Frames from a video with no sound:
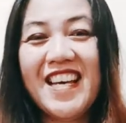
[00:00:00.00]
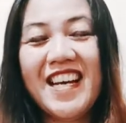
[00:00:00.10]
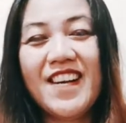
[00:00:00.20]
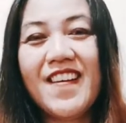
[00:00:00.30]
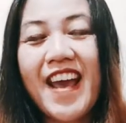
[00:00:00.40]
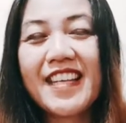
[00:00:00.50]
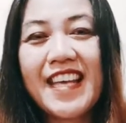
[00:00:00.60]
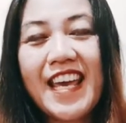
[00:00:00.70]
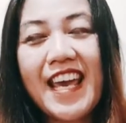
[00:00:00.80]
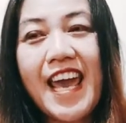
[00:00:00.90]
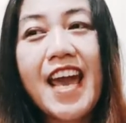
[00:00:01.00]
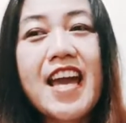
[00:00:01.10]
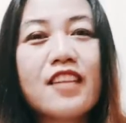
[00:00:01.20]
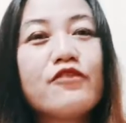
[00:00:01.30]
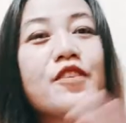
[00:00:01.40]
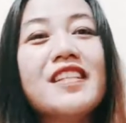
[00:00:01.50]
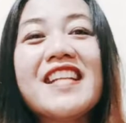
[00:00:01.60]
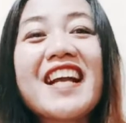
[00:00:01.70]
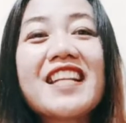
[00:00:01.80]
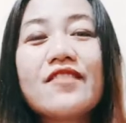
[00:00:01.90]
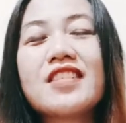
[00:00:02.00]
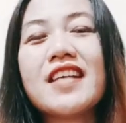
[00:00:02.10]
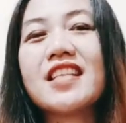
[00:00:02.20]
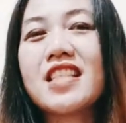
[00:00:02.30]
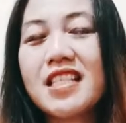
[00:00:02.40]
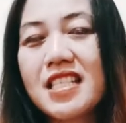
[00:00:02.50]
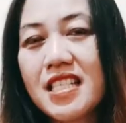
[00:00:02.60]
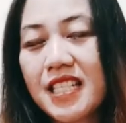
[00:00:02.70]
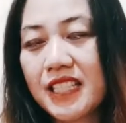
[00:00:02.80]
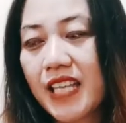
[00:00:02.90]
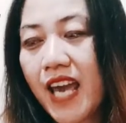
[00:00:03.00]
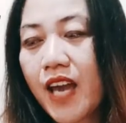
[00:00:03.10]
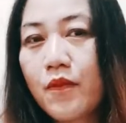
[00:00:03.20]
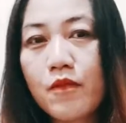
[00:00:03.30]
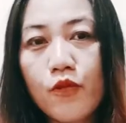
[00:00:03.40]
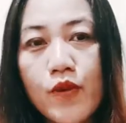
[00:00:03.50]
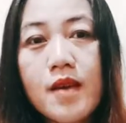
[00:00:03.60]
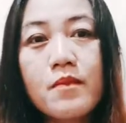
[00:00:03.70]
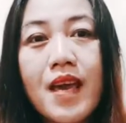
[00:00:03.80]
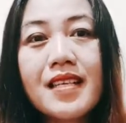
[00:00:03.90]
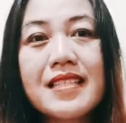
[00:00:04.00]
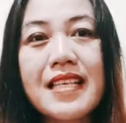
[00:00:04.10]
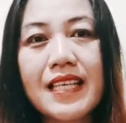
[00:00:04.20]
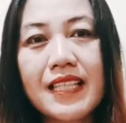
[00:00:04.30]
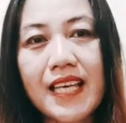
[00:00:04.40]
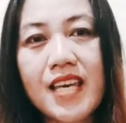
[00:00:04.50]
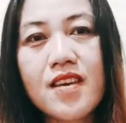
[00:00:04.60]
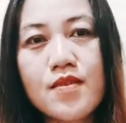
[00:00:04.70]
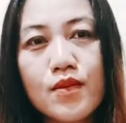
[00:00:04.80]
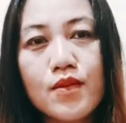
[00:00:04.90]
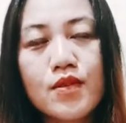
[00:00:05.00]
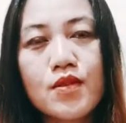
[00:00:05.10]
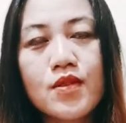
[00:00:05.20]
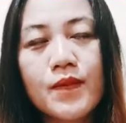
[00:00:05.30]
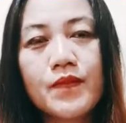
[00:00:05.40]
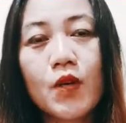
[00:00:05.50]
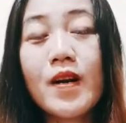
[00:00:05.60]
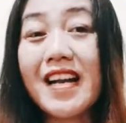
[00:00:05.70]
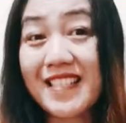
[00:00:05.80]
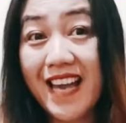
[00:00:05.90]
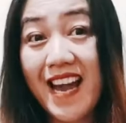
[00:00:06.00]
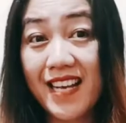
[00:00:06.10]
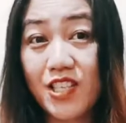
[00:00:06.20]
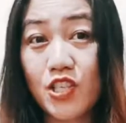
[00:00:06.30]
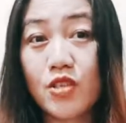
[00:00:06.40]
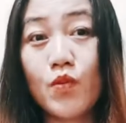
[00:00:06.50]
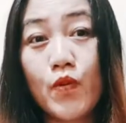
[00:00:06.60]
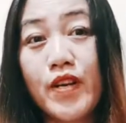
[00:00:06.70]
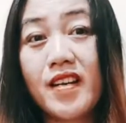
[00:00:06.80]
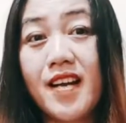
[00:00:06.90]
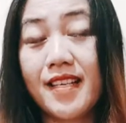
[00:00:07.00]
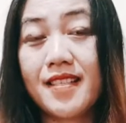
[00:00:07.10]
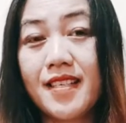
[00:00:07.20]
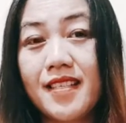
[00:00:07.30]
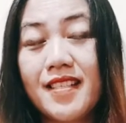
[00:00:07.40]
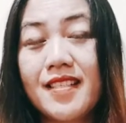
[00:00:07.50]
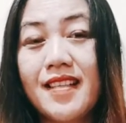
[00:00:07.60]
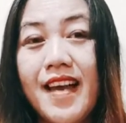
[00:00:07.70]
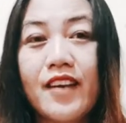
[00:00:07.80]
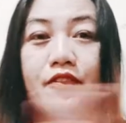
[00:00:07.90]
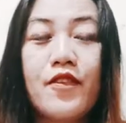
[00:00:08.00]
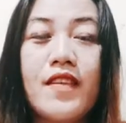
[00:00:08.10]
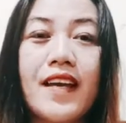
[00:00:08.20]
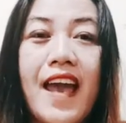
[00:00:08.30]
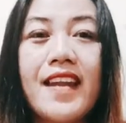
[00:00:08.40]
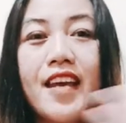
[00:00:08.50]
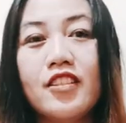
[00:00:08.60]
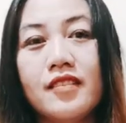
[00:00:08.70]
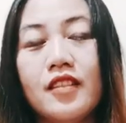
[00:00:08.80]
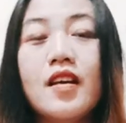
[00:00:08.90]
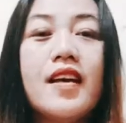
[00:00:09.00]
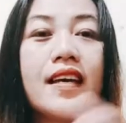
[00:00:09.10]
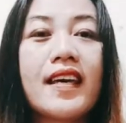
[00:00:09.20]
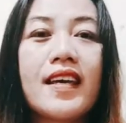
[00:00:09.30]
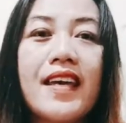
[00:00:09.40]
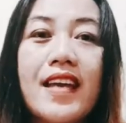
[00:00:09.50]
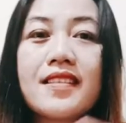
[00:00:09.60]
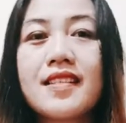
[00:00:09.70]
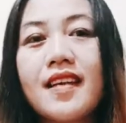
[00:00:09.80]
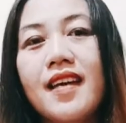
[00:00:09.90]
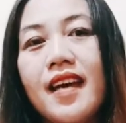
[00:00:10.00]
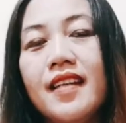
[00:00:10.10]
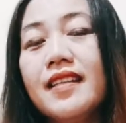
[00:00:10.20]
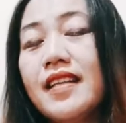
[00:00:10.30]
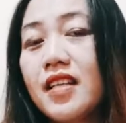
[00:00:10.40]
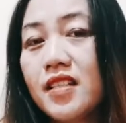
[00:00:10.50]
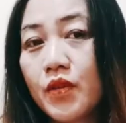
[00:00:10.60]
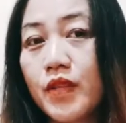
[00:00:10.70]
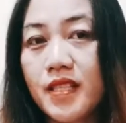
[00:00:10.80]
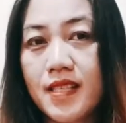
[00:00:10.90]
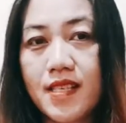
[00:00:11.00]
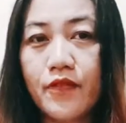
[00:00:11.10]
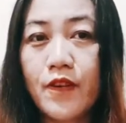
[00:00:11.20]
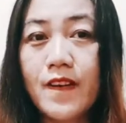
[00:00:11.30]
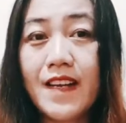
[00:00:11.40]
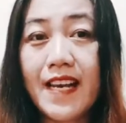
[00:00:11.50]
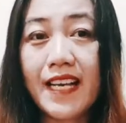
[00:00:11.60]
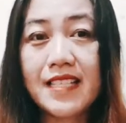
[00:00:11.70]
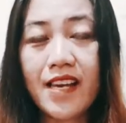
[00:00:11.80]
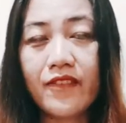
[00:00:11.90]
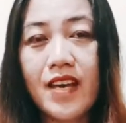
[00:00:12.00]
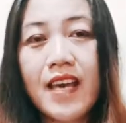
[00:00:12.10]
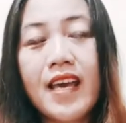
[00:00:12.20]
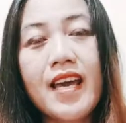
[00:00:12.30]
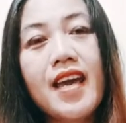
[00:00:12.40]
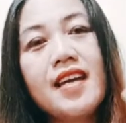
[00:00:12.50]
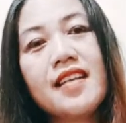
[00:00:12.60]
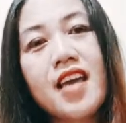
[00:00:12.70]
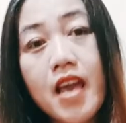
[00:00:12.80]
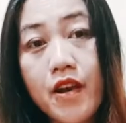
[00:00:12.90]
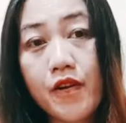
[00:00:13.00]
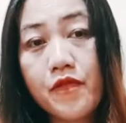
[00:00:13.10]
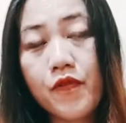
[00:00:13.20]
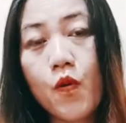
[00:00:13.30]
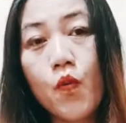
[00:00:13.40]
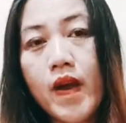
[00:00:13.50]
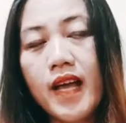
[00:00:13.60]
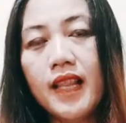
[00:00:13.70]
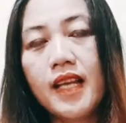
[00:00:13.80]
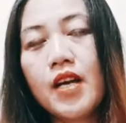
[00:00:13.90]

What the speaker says: All right, and for the negative sentence, okay, we basically use or attach the word not, just like for the can and could, can't and couldn't for the negative. And here for will,